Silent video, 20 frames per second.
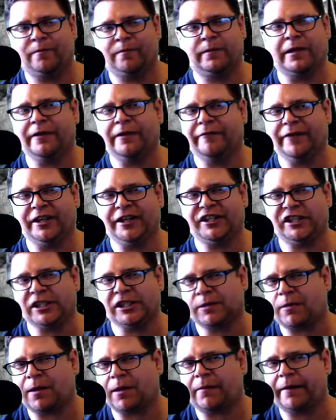conventions
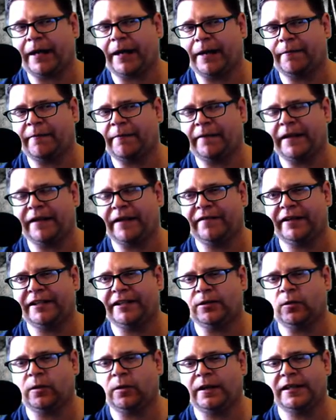probably have them if they have any
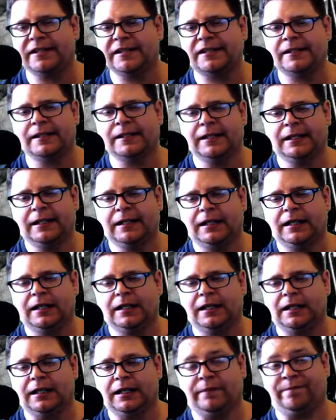toys.
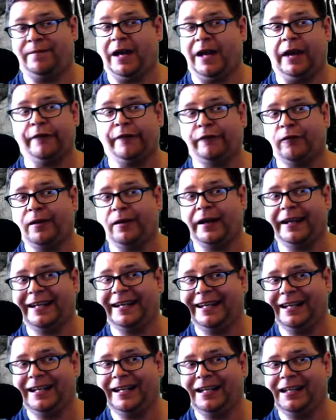
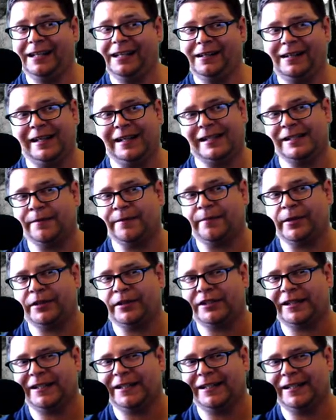FYE has a
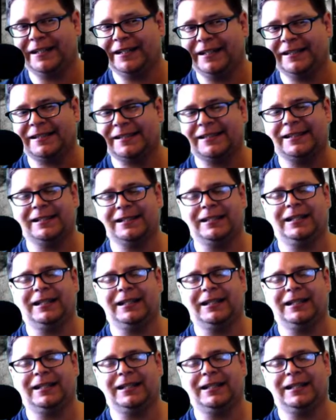bunch of these.